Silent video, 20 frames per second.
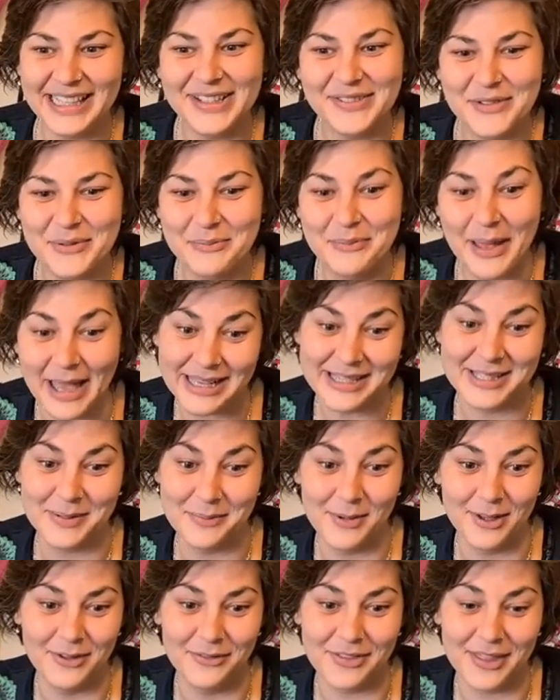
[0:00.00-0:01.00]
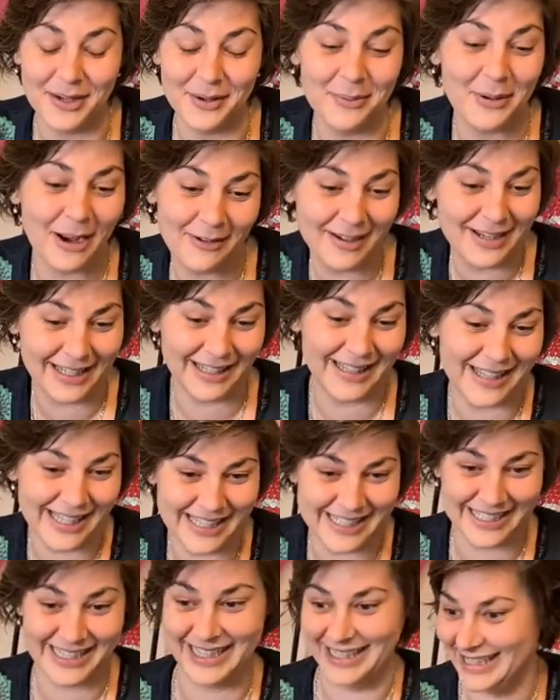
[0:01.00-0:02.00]
think of a better move than apparently
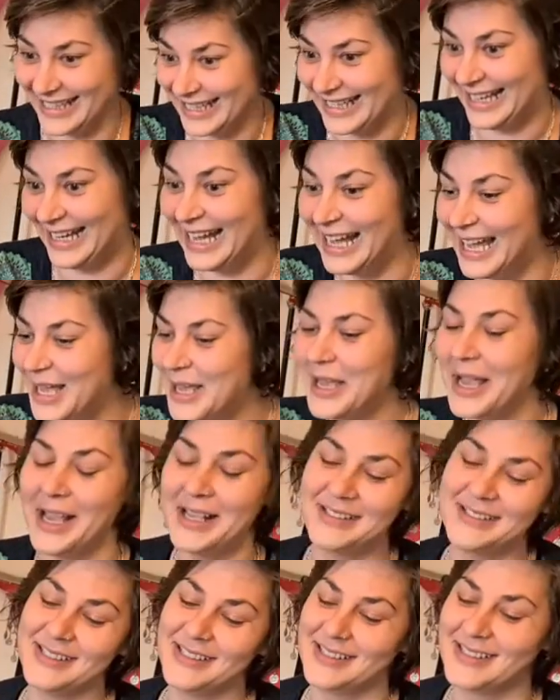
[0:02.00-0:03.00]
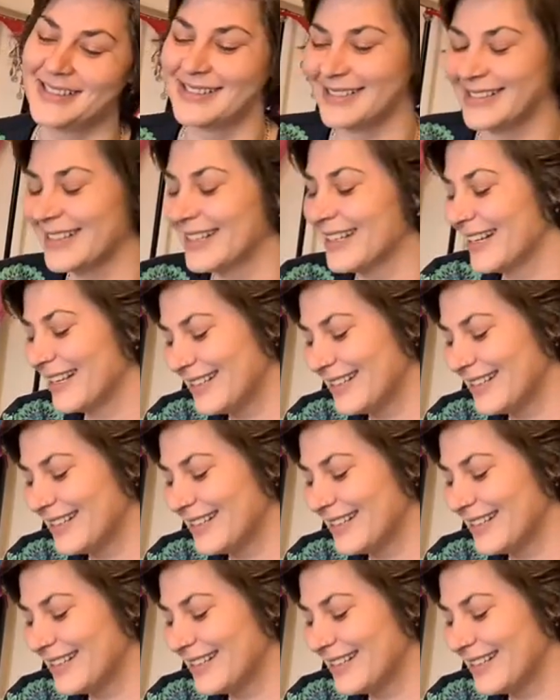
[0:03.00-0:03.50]
this than that. I just